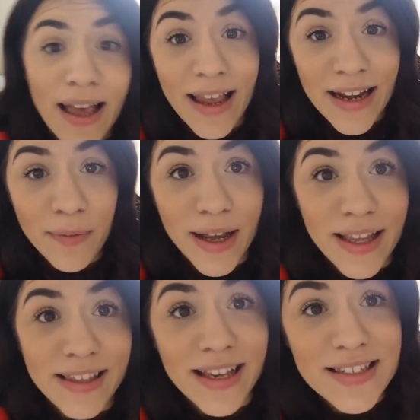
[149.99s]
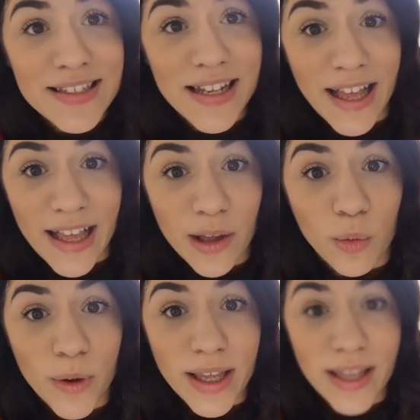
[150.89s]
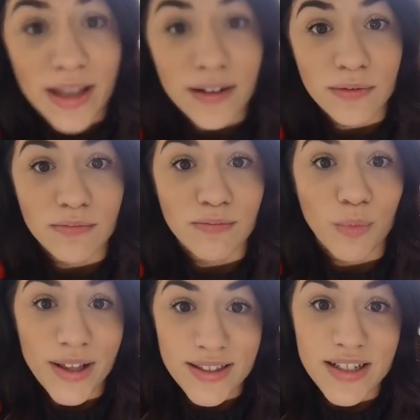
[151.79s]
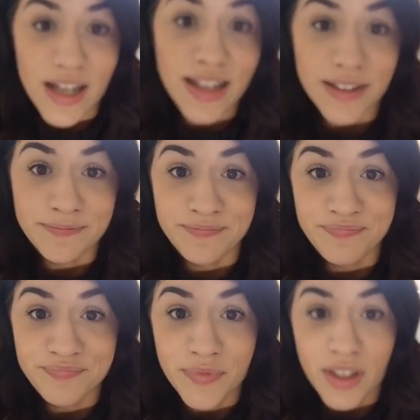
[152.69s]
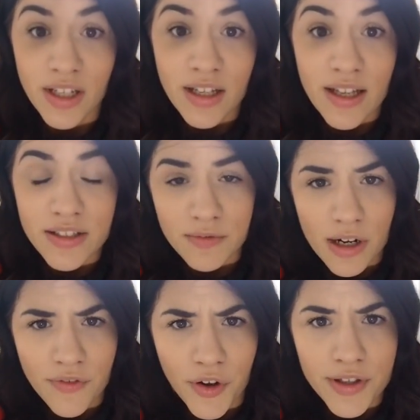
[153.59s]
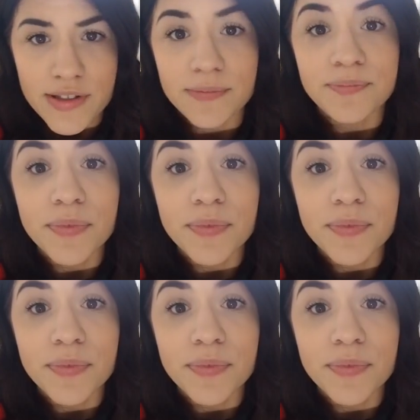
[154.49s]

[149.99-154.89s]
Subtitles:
Anyway, yesterday we went to Target. So I'm trying to focus.